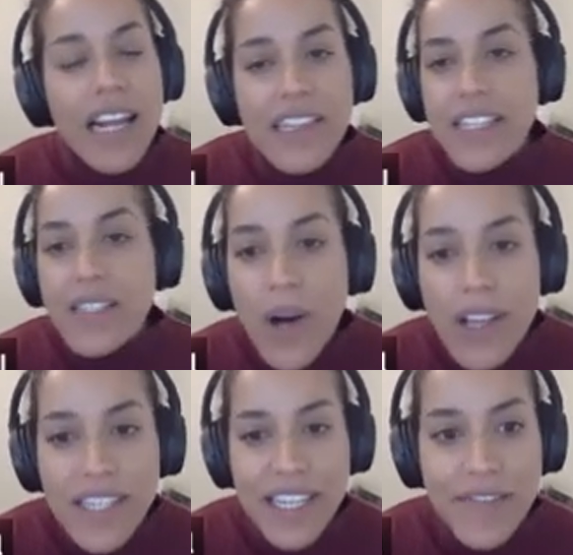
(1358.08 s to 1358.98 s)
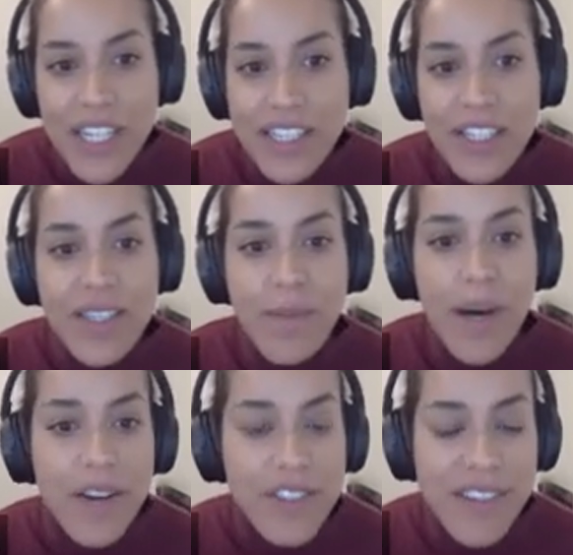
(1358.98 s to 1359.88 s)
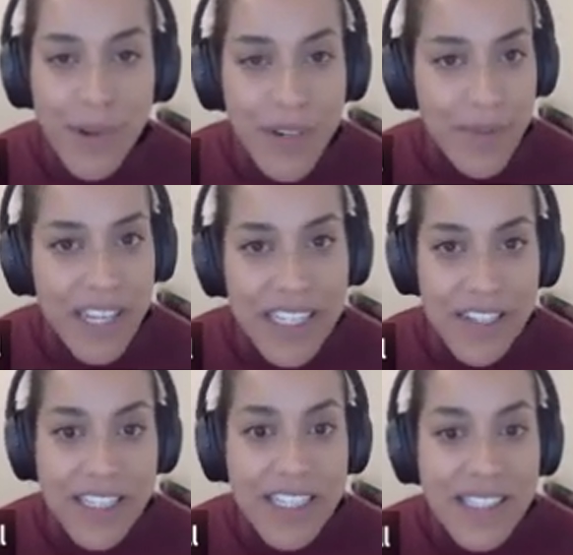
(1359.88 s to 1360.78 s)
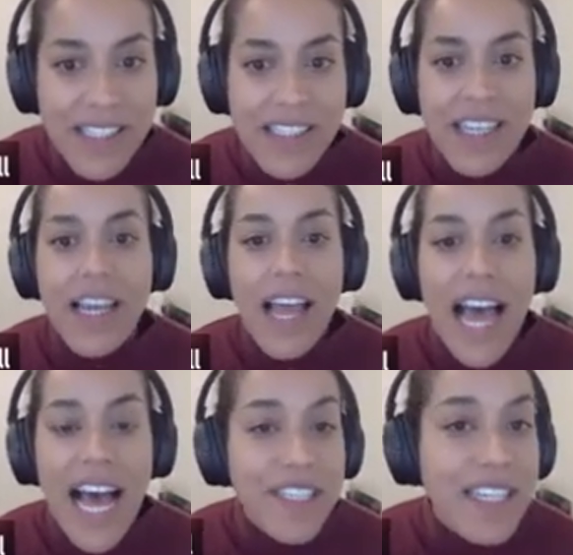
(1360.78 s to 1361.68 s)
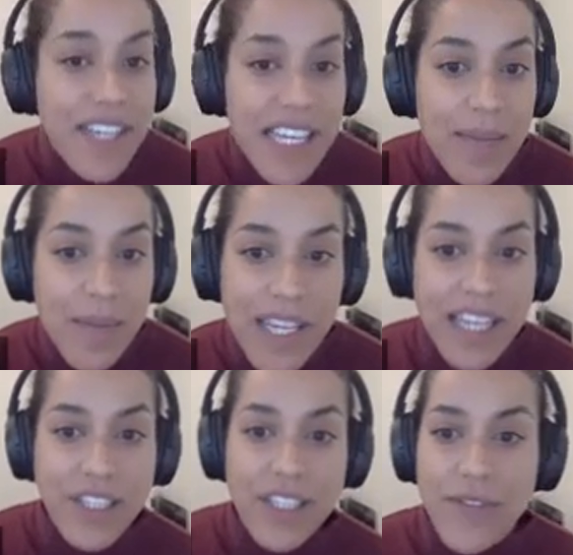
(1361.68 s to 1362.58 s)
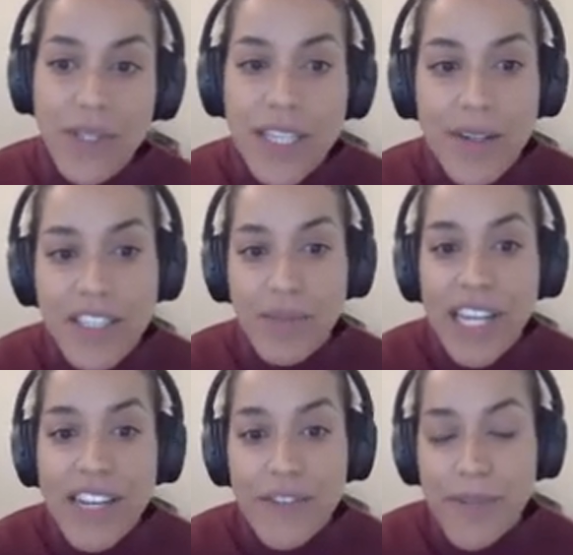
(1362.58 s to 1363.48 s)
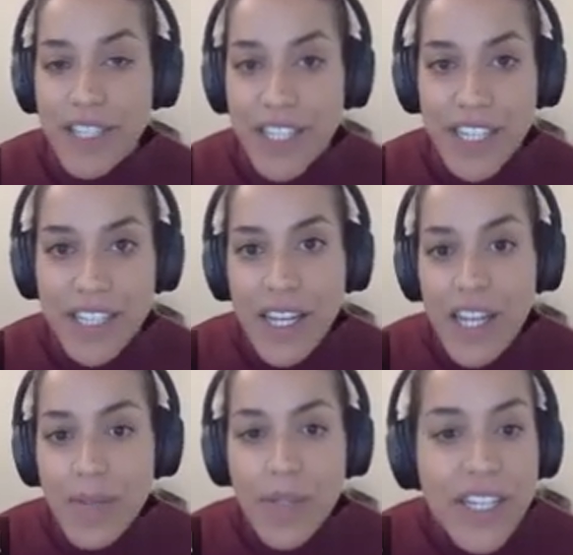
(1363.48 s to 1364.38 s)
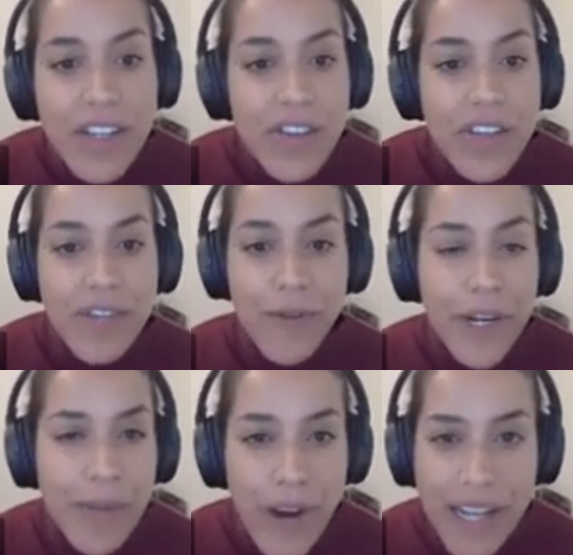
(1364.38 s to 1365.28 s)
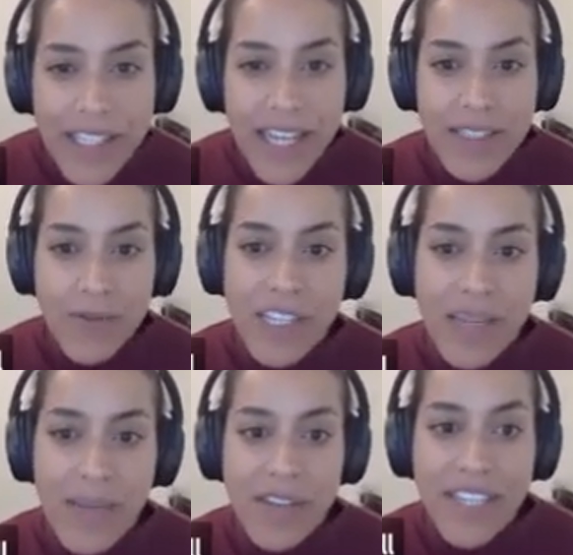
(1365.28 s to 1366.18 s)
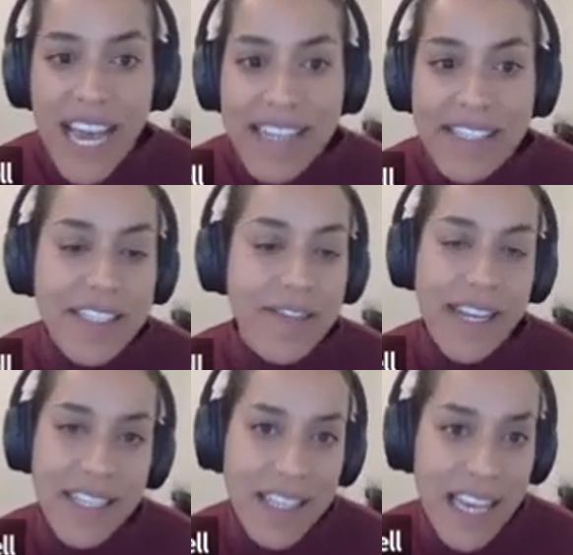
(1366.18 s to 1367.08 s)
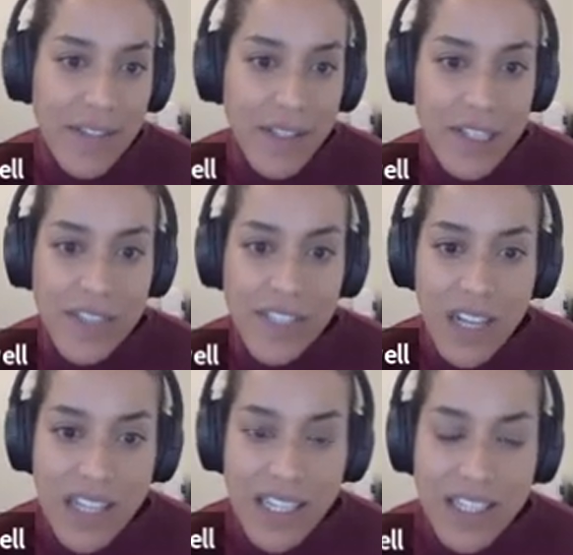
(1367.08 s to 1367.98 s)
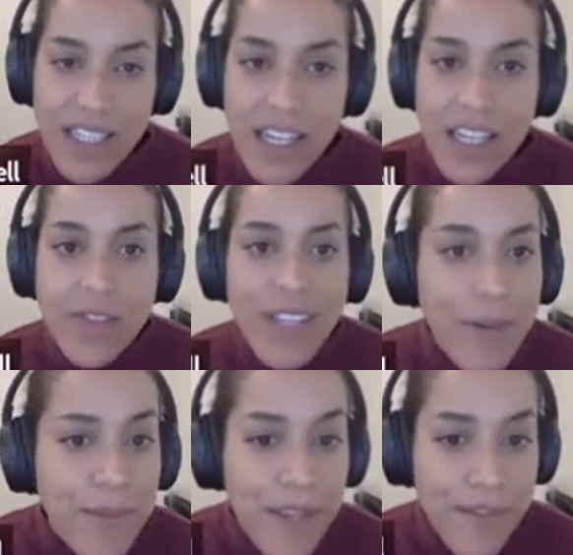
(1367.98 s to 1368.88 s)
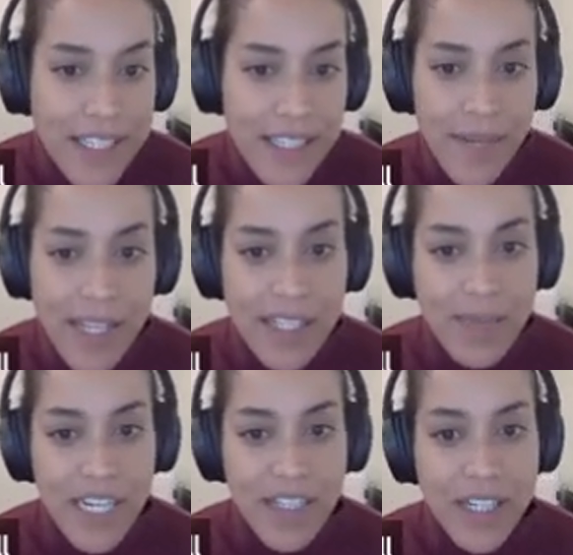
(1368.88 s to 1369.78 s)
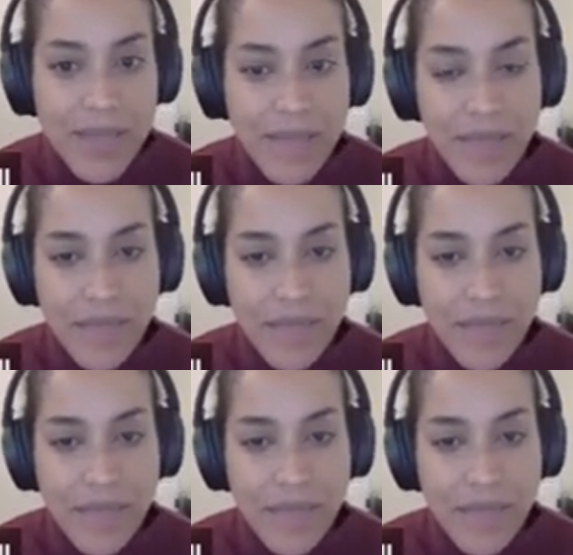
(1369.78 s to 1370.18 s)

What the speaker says: And these qualitative changes to models of protoplanetary disks have significant implications for theories of planet formation, particularly for any process where the amount of gas is affecting the evolution of solids. So that will be affected by this picture.